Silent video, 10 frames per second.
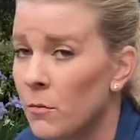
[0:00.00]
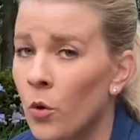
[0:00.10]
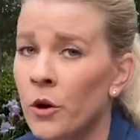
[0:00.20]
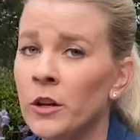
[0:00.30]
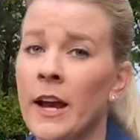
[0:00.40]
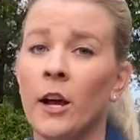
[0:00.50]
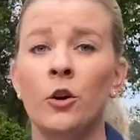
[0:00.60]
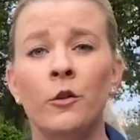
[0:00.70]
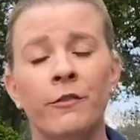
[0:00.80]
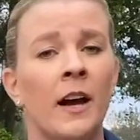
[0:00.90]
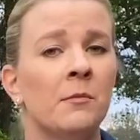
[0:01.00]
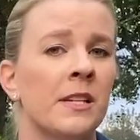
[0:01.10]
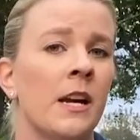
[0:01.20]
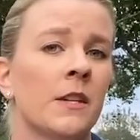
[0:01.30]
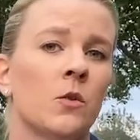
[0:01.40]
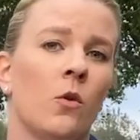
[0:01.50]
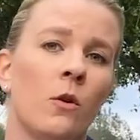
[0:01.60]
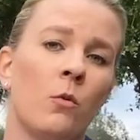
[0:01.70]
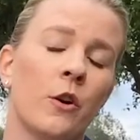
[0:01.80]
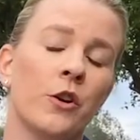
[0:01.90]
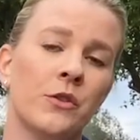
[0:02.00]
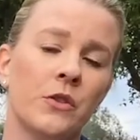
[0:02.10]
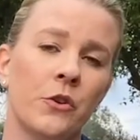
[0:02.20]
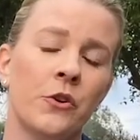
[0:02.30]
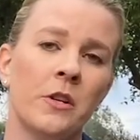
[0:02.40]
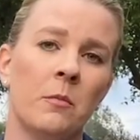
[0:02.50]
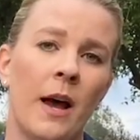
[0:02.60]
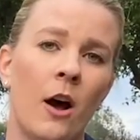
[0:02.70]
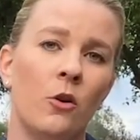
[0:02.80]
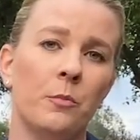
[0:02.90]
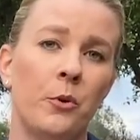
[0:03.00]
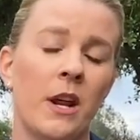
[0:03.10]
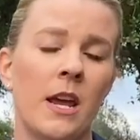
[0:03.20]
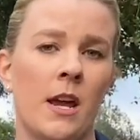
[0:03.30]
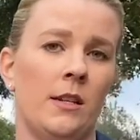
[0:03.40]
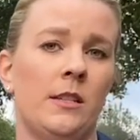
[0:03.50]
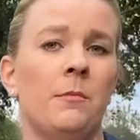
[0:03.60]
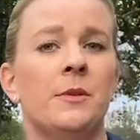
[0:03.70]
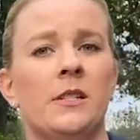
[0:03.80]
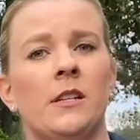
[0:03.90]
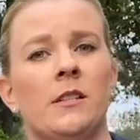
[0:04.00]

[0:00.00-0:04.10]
more like a hoof abscess, or we're concerned about putting a substance